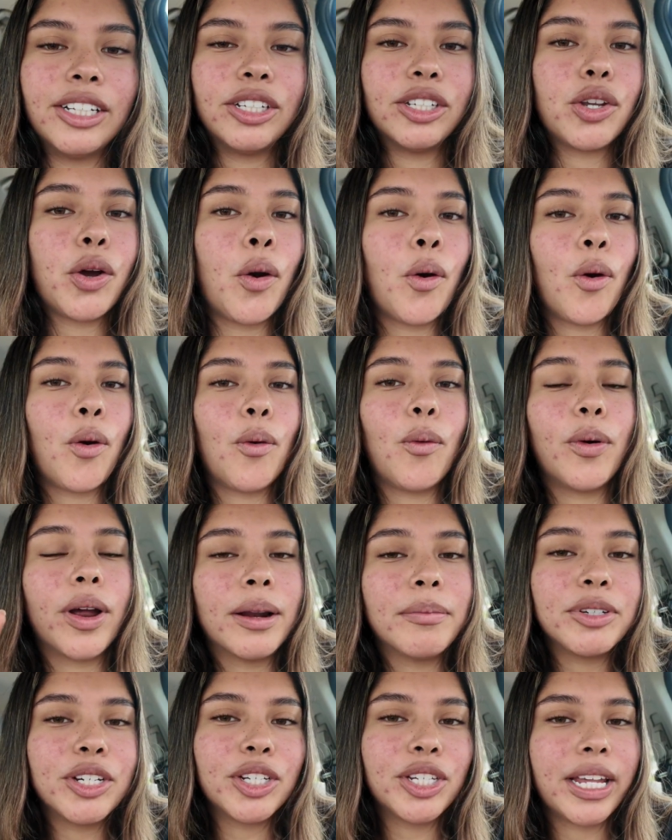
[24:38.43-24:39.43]
So what
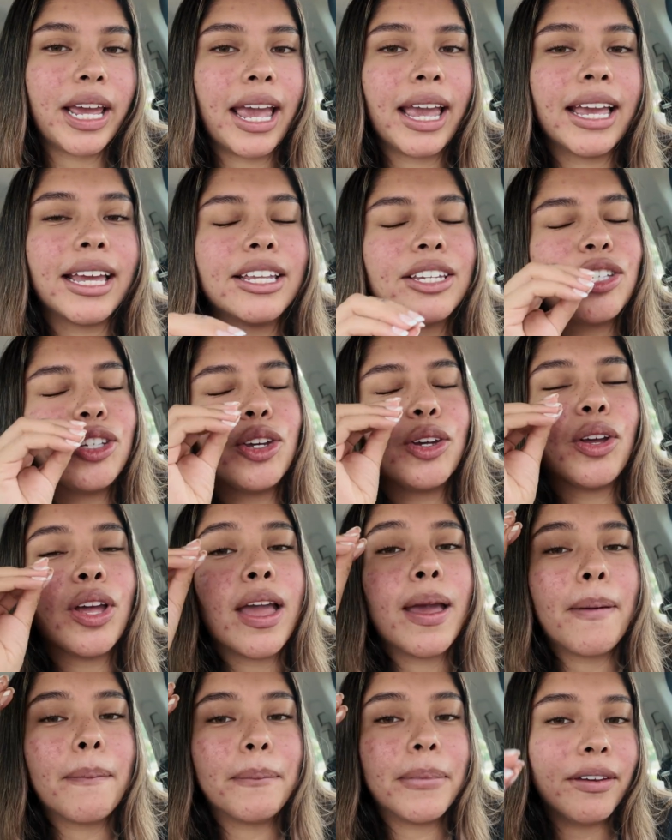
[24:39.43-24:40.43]
I'm just saying is to
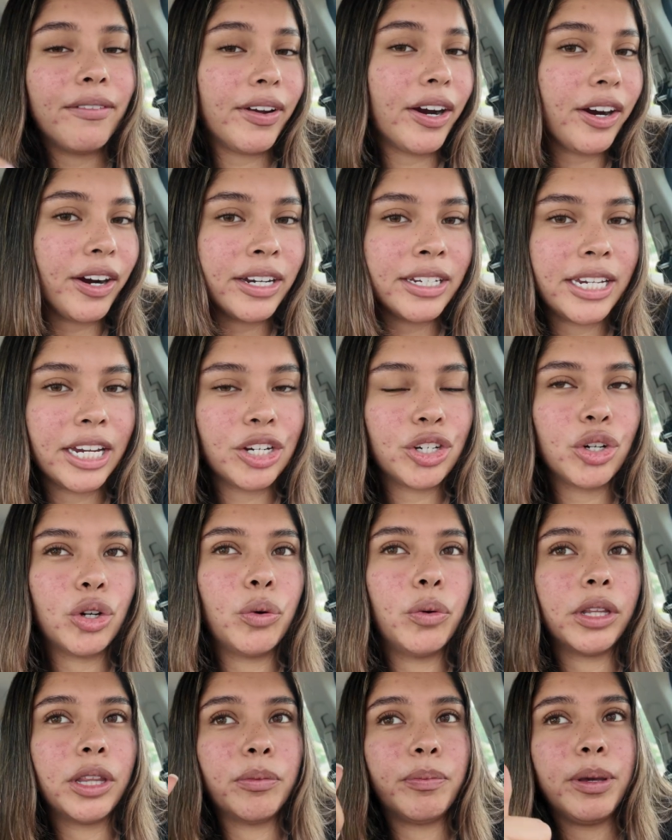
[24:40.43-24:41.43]
be very intentional
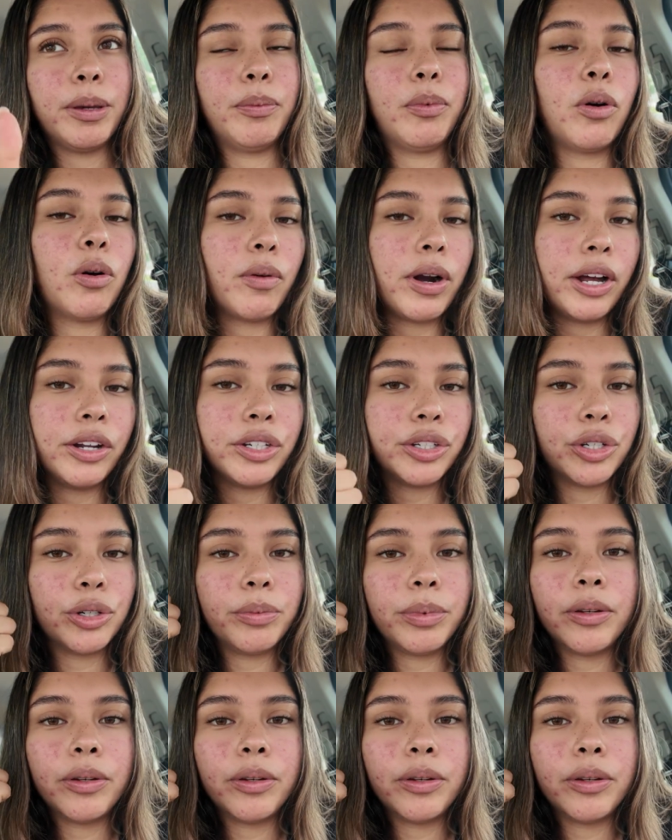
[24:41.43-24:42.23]
with the people around you,